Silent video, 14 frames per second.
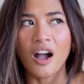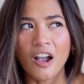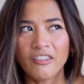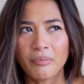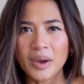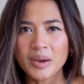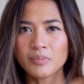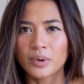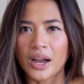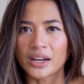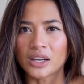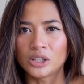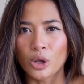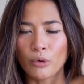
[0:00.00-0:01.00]
I've been
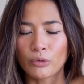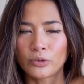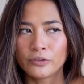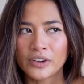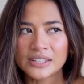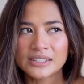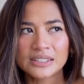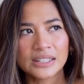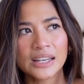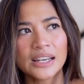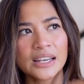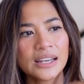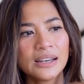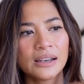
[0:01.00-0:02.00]
buying a lot from
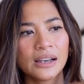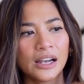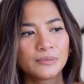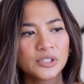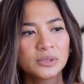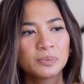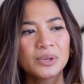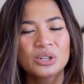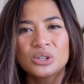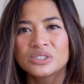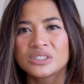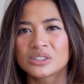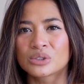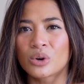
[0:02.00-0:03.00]
Vestiaire, um, just
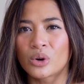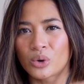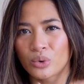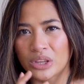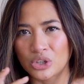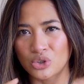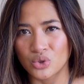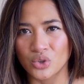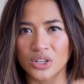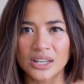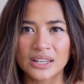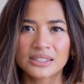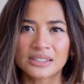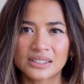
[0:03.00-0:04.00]
because it's got all the
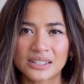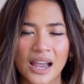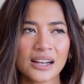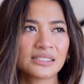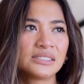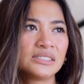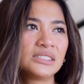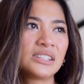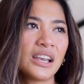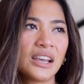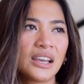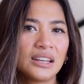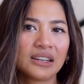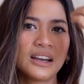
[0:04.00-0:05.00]
duties and taxes,
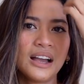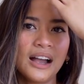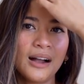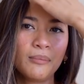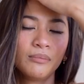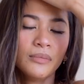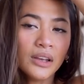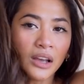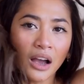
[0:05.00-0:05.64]
and um,